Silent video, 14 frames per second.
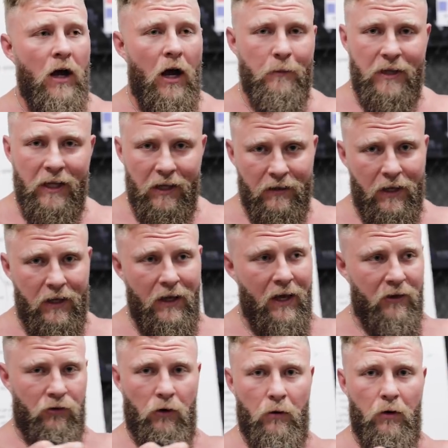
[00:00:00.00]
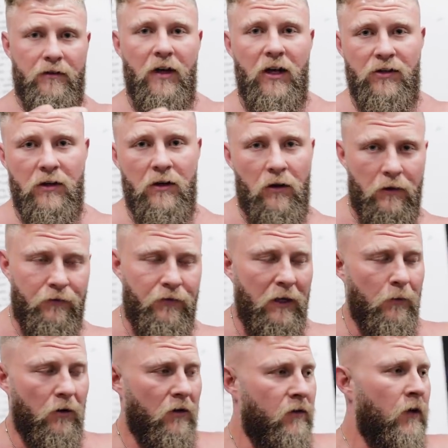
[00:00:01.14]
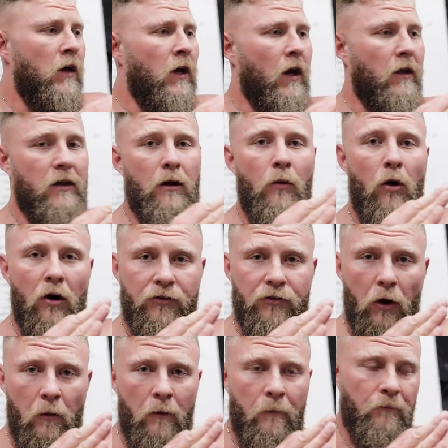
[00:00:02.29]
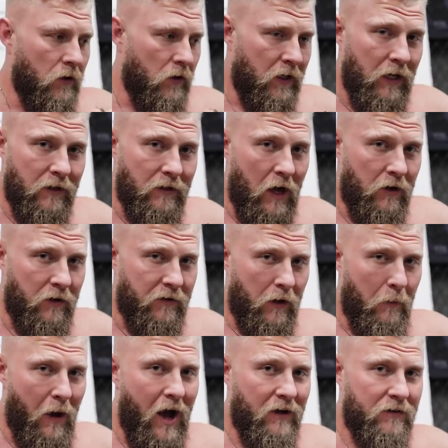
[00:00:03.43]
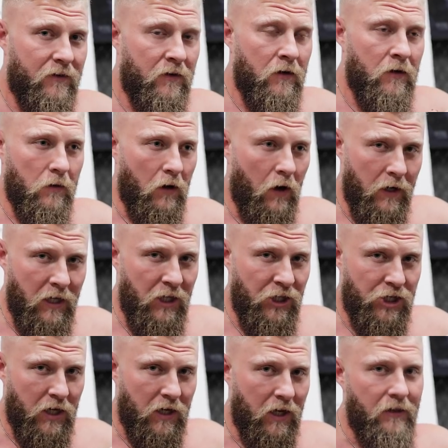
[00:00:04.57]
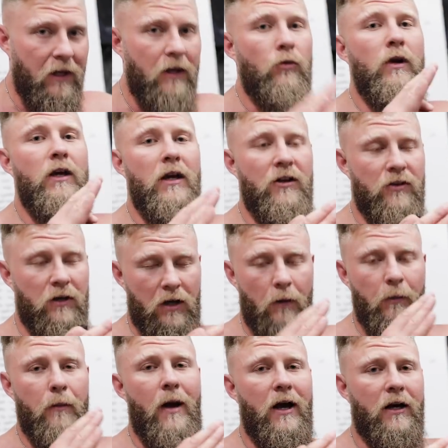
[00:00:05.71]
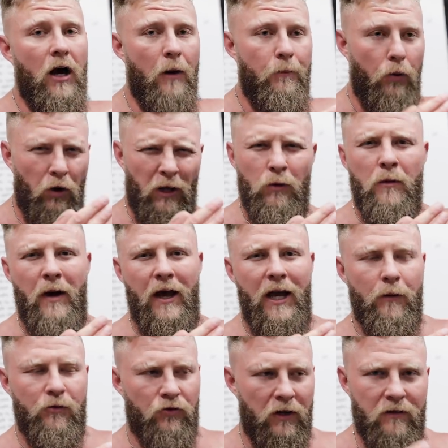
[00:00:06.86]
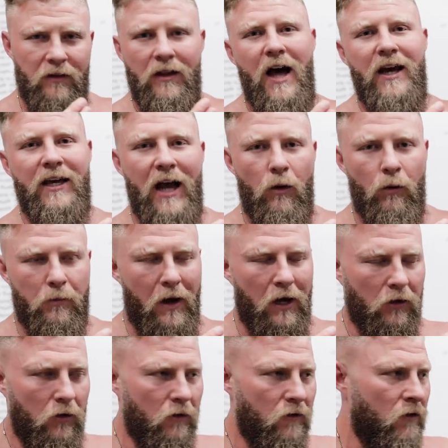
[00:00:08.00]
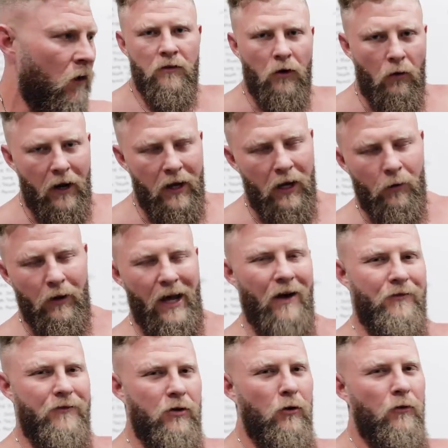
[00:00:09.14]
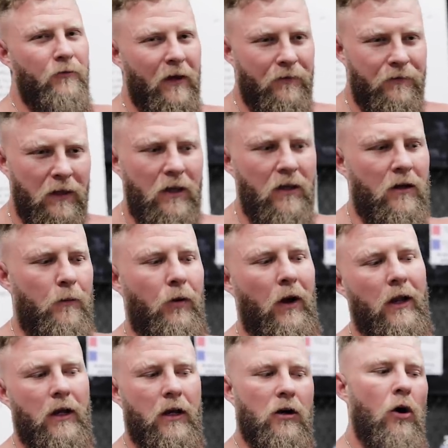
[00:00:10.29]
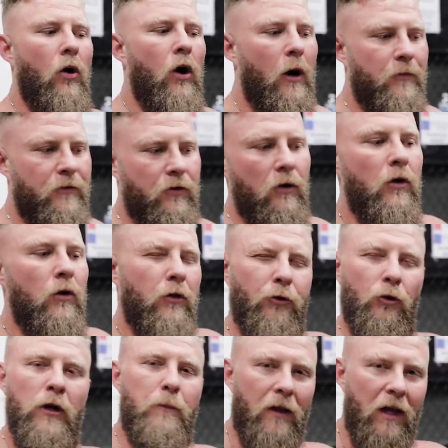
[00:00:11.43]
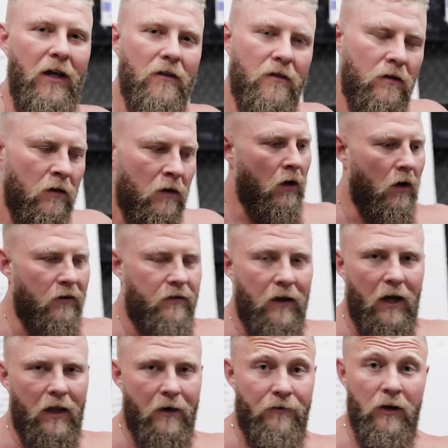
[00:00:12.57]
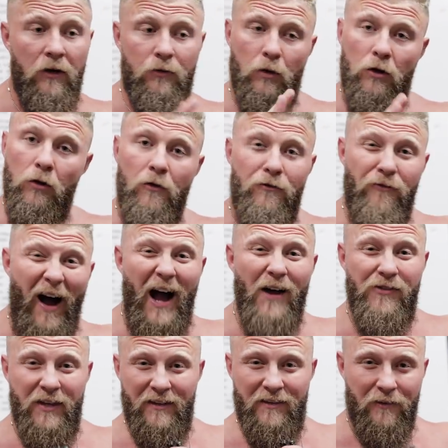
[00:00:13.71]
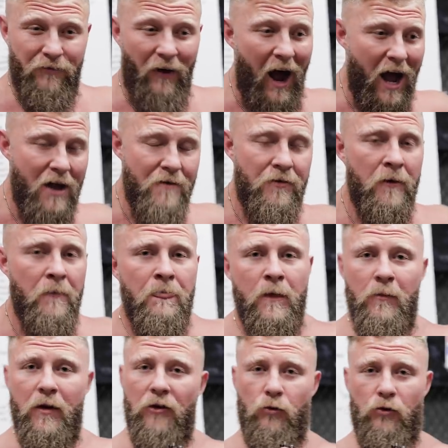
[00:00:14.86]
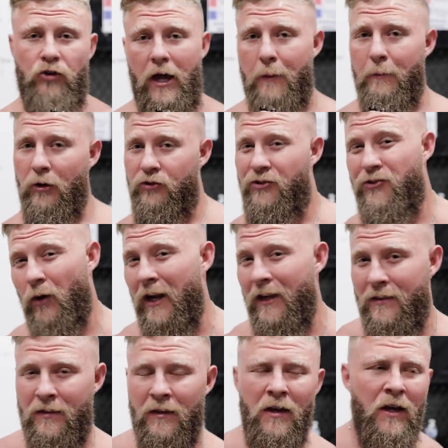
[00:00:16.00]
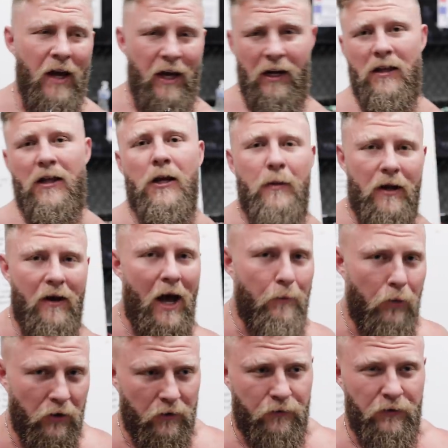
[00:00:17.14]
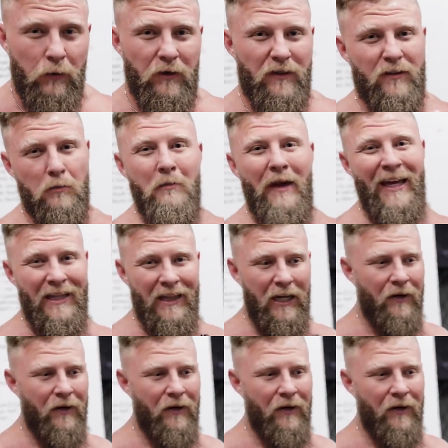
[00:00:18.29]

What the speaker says: I'm getting that external rotation on the femurs. And then I'm also getting down into the box, unhinging and then rehinging, coming back up, pulling with my hamstrings and locking out with my glutes. So right here we have 250. I'm probably gonna go up to 3 plates. I'll see how that feels. We're gonna do 5 sets of 5 because we're trying to build strength and a little bit of hypertrophy with this main